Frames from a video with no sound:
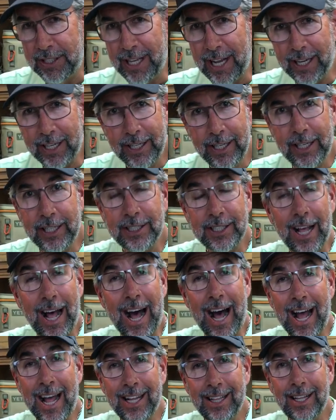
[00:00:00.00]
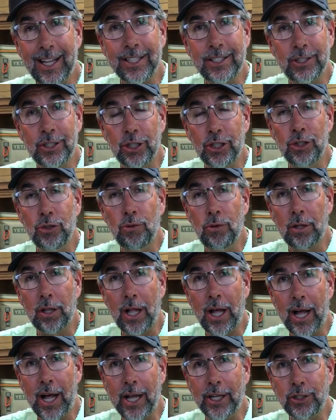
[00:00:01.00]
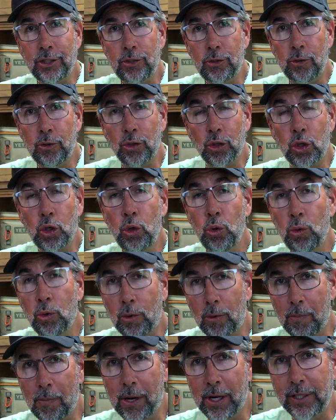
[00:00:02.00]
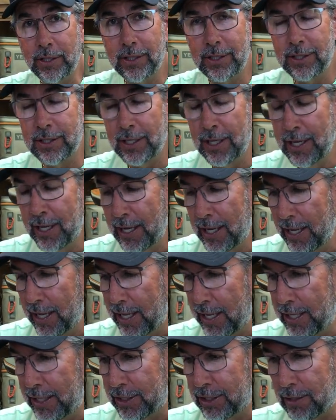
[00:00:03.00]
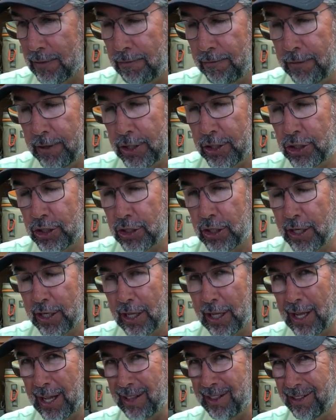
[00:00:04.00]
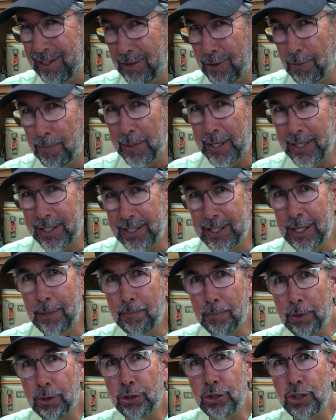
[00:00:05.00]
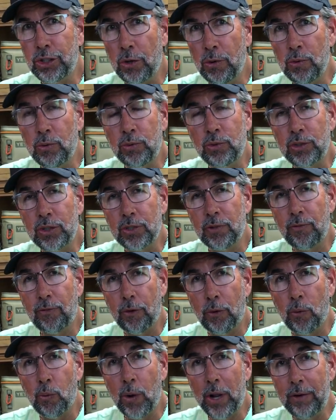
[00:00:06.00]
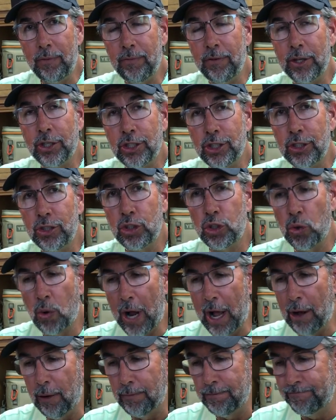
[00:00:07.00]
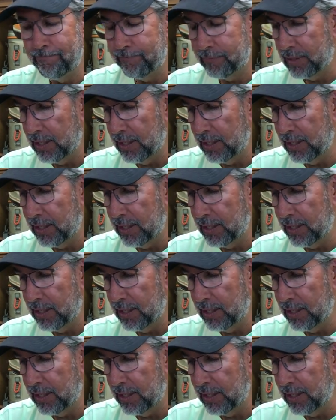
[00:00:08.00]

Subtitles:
techniques I like to utilize during the cooler months is to fish a little bit deeper zones for redfish and trout.